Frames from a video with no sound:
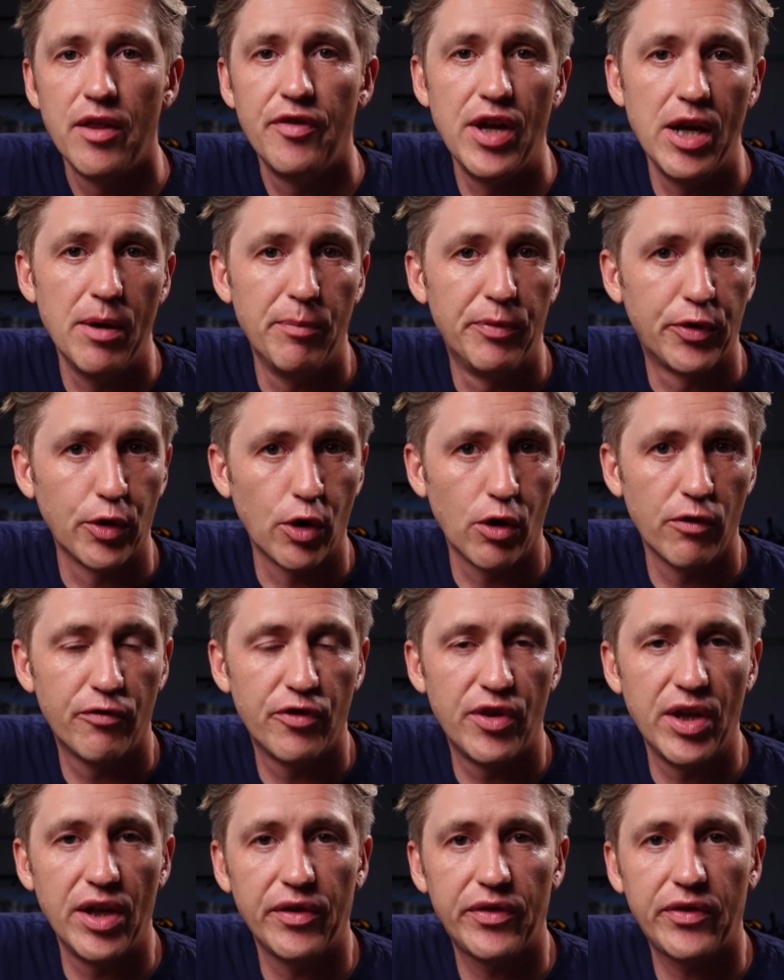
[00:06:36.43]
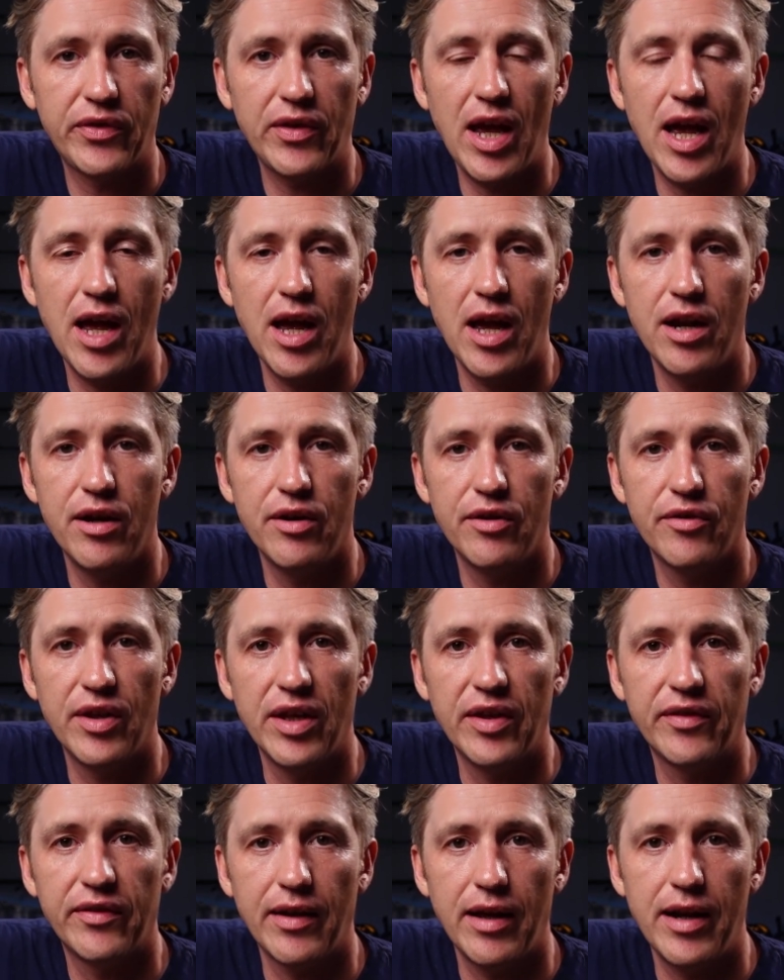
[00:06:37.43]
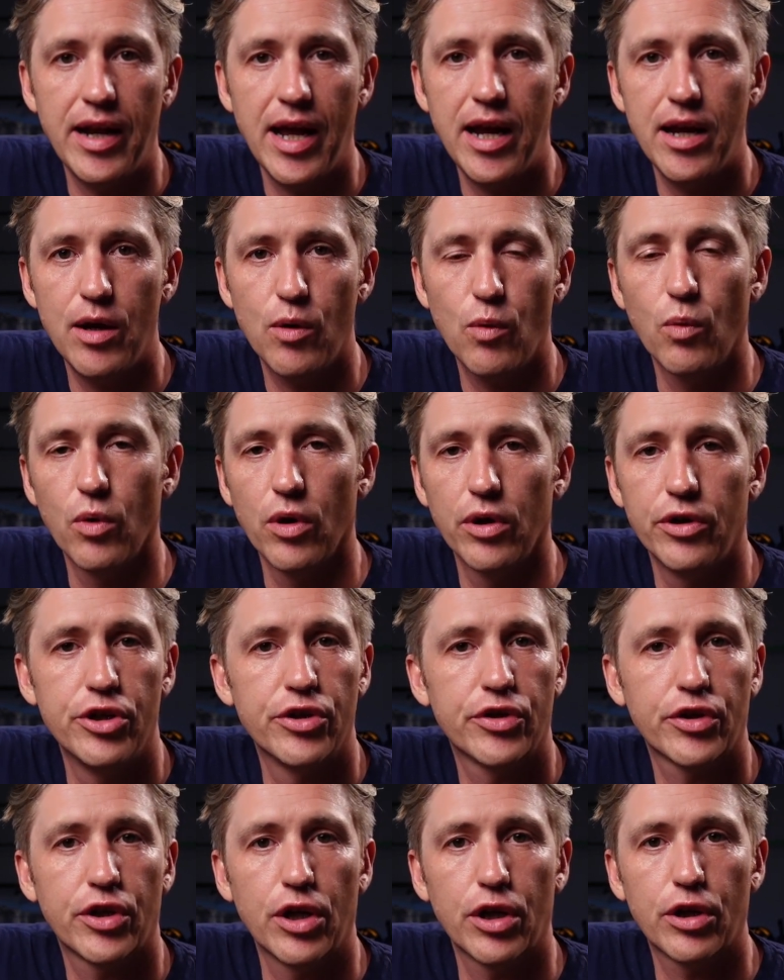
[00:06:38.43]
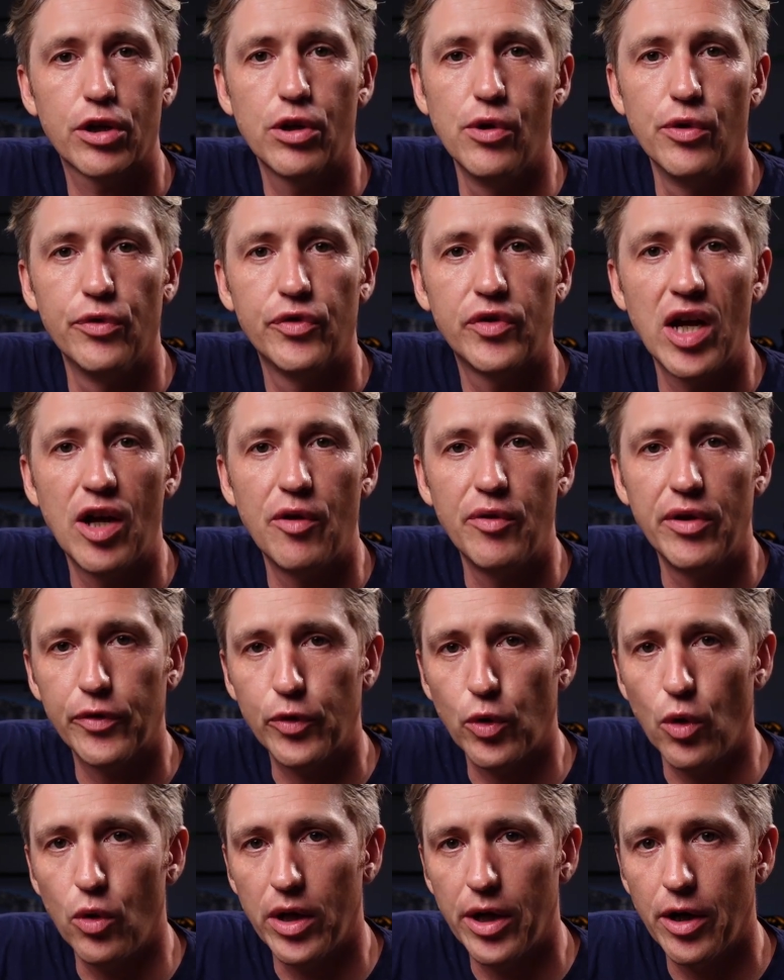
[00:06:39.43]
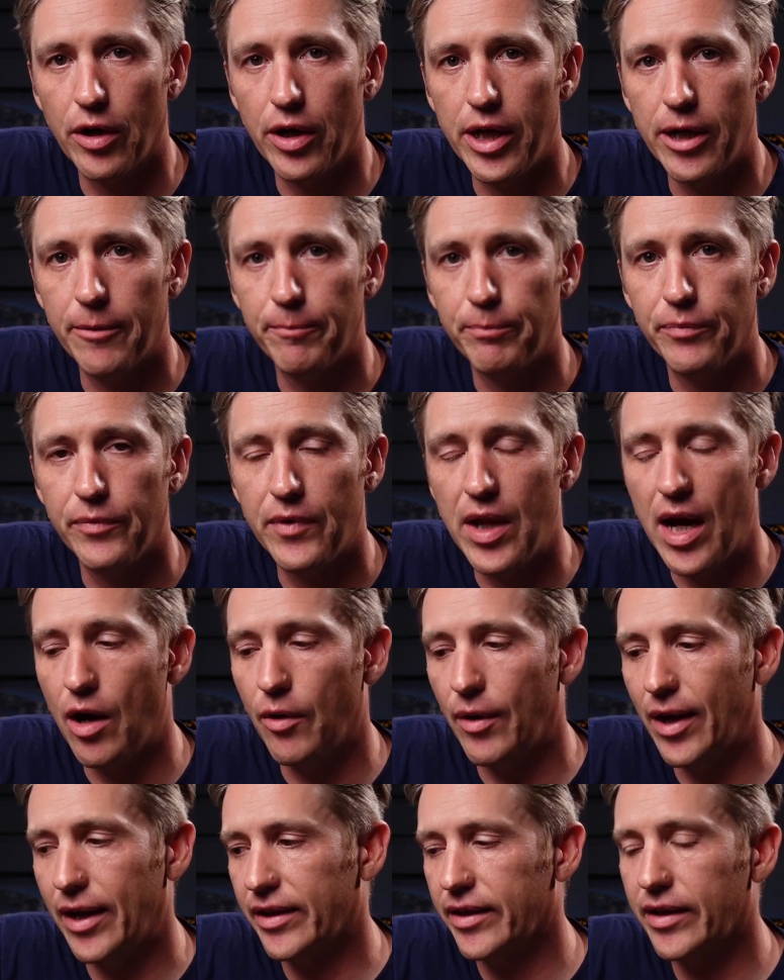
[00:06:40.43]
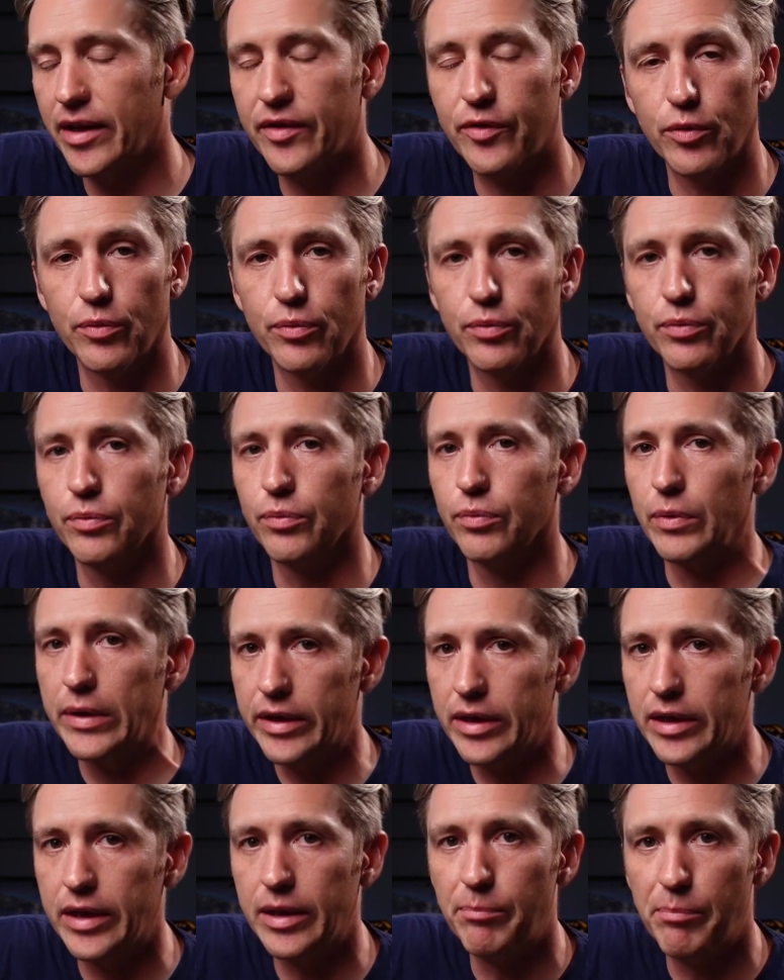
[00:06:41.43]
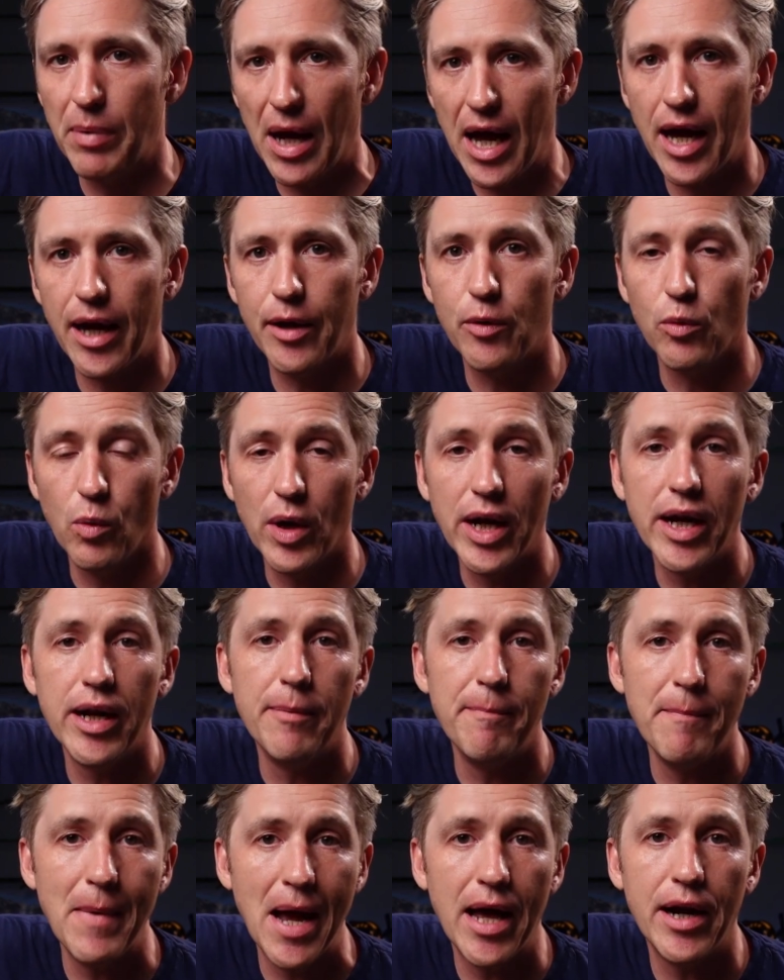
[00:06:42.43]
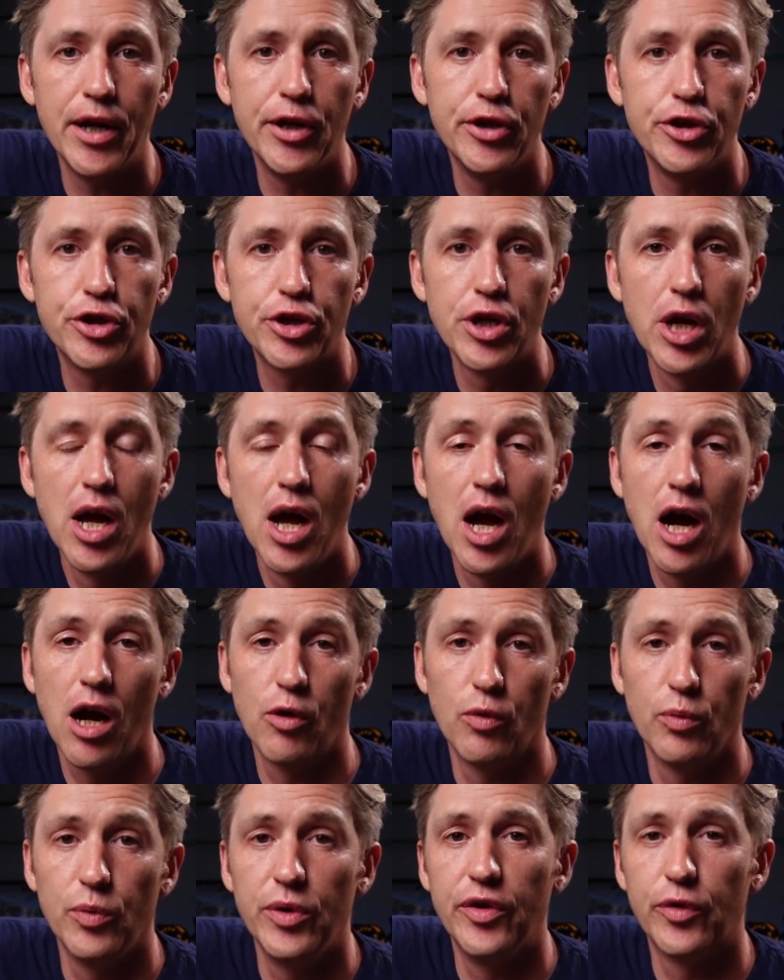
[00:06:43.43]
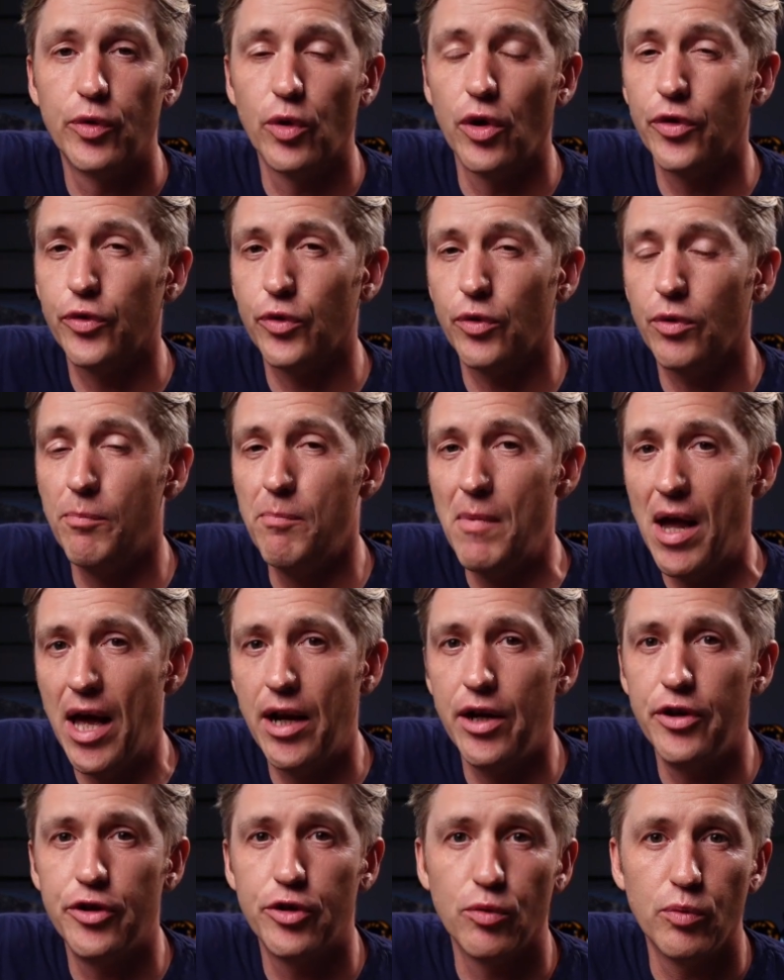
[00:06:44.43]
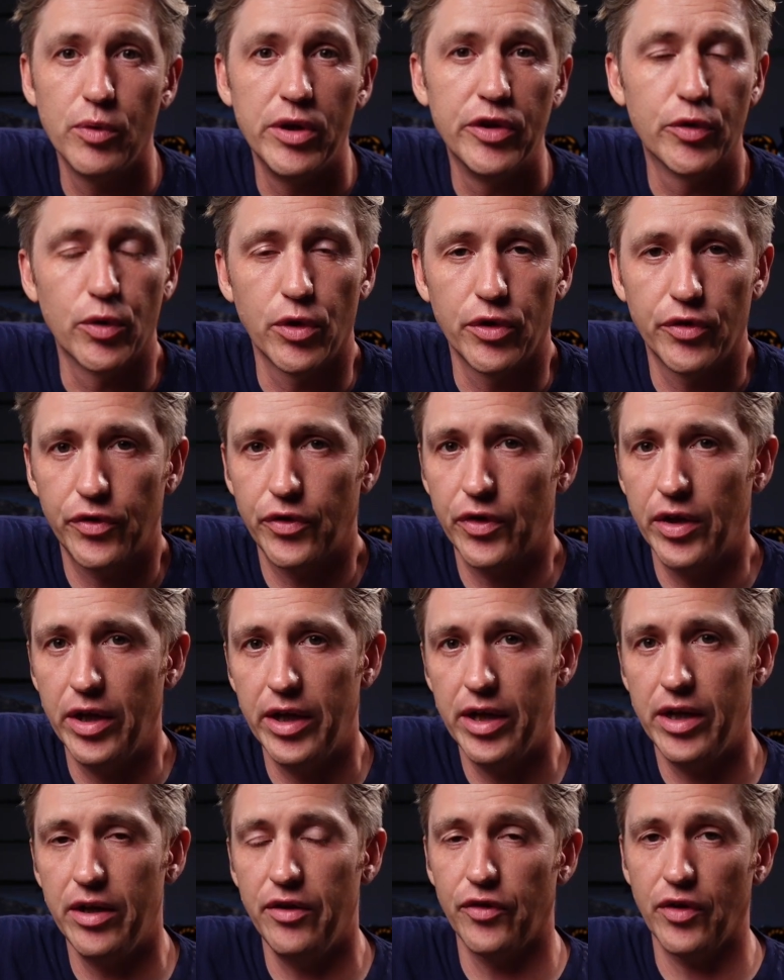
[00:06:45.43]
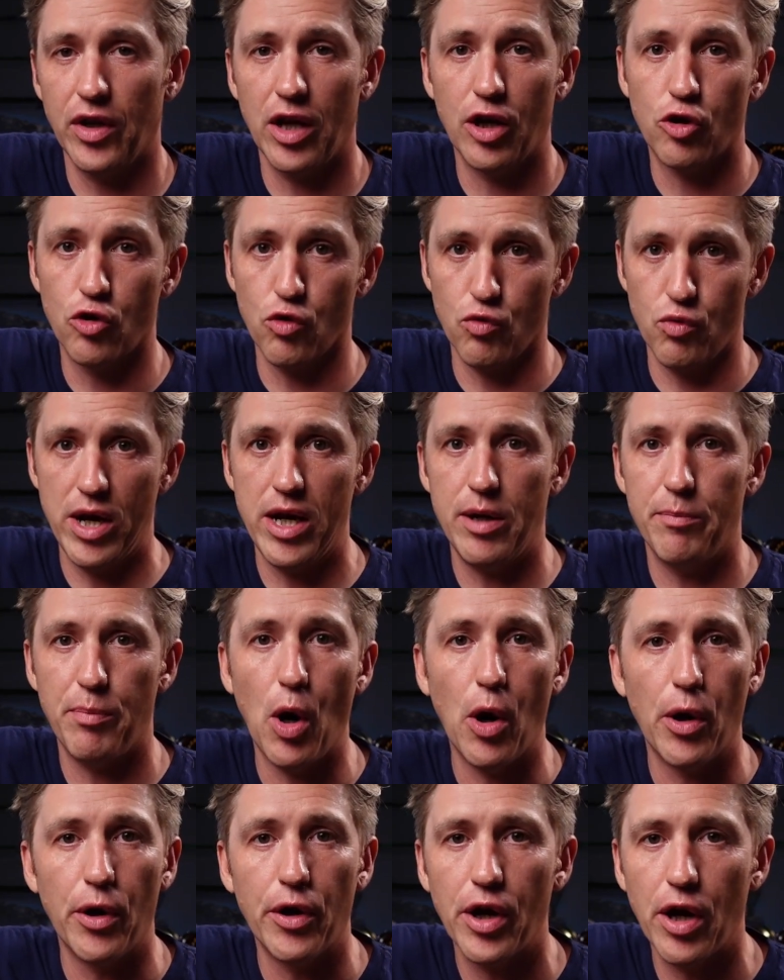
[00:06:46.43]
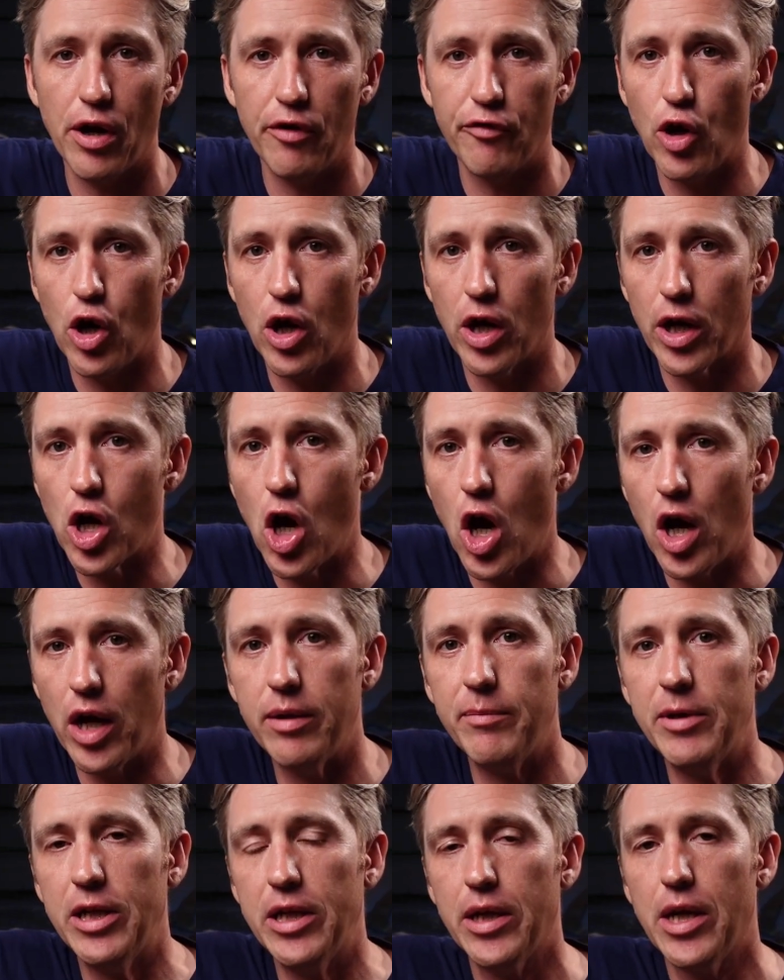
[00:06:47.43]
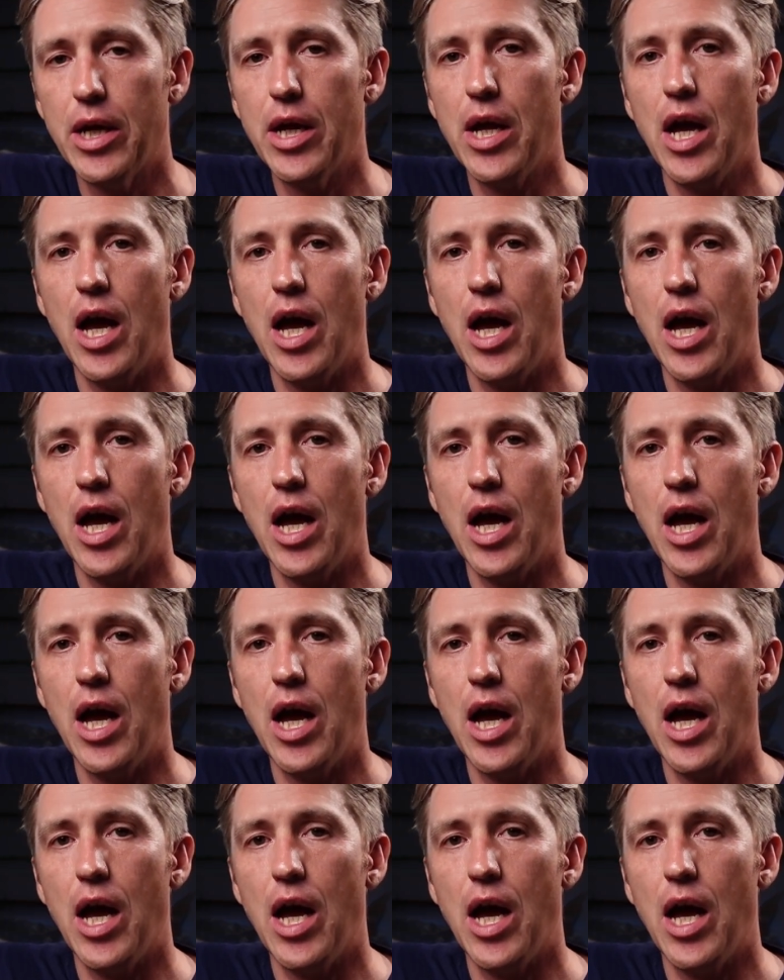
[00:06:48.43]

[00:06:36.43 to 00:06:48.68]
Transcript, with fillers: They observed this and they said, hey, we're just going to close down this whole area. Now, I think that's a really bad way to manage a resource, manage a resource that is a great part of our economy.